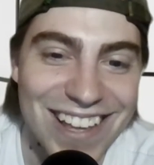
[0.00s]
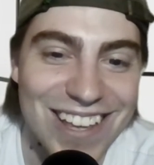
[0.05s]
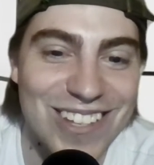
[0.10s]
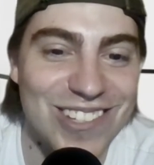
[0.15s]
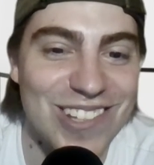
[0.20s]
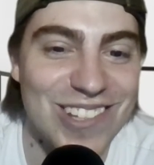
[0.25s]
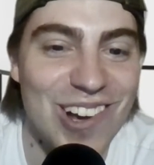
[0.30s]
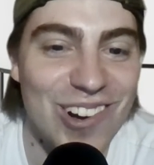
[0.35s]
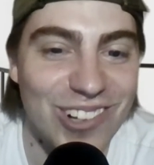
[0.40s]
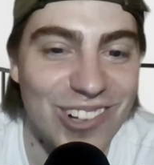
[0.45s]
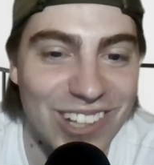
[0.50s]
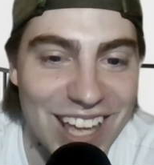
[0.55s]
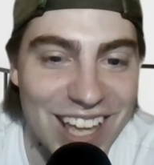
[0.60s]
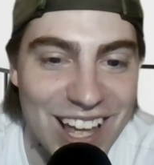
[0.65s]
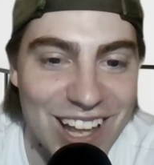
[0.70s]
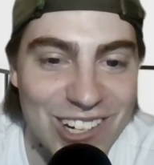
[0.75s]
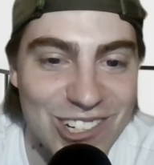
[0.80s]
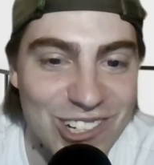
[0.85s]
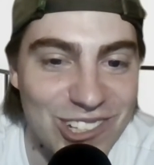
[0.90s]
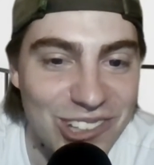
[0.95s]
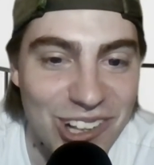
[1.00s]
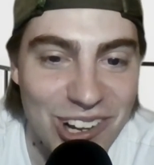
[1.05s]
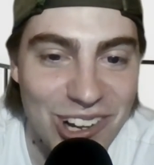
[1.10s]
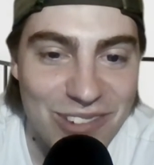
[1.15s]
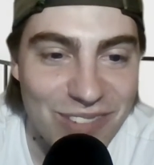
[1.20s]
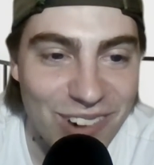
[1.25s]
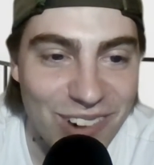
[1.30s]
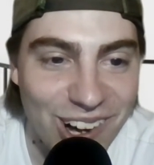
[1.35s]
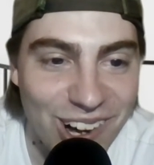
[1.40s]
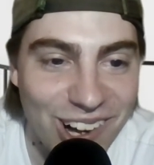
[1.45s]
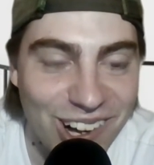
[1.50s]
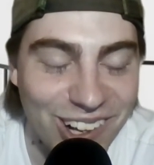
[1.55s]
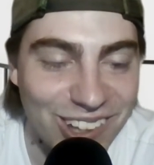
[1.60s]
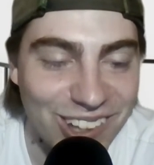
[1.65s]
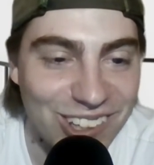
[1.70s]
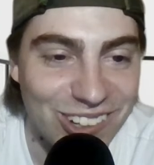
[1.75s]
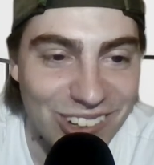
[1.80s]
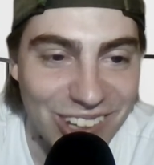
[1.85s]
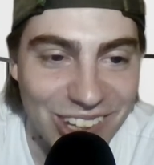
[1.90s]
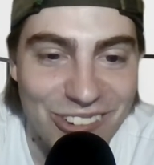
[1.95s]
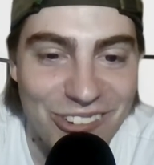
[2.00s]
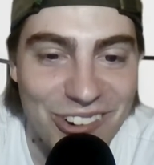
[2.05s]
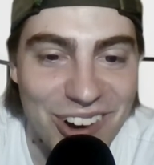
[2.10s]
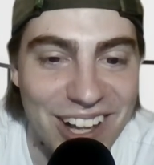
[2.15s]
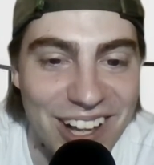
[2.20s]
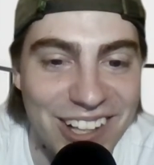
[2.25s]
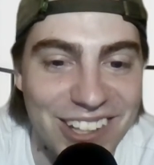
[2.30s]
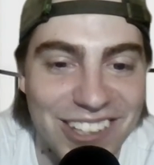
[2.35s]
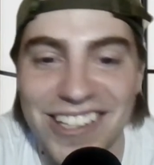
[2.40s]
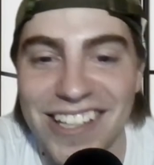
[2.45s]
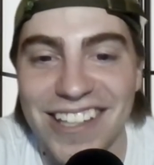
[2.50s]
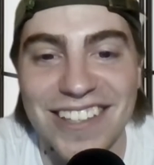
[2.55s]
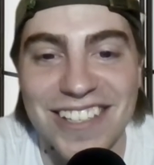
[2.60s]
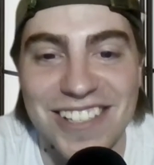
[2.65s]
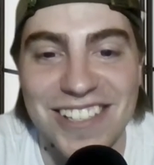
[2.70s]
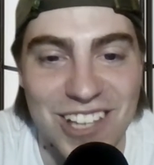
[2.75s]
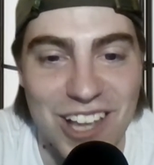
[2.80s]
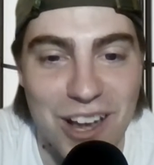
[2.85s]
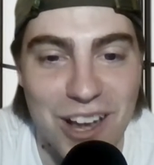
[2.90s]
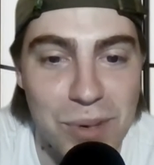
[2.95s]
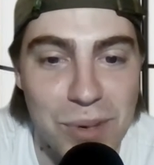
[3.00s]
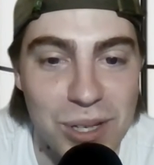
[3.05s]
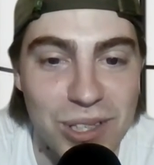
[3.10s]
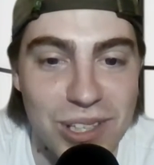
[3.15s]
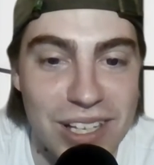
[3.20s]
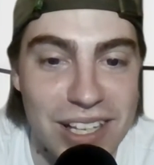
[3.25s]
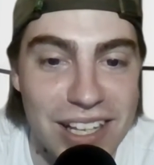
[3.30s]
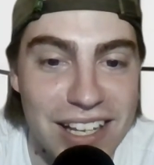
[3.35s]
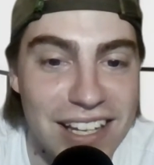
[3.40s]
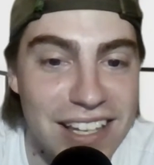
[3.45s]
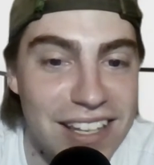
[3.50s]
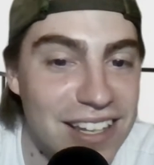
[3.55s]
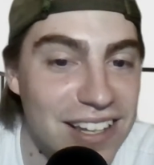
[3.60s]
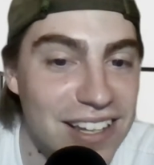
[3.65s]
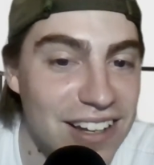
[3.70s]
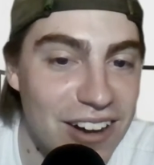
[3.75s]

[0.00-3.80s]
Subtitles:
So LiAngelo Ball doing well in the summer league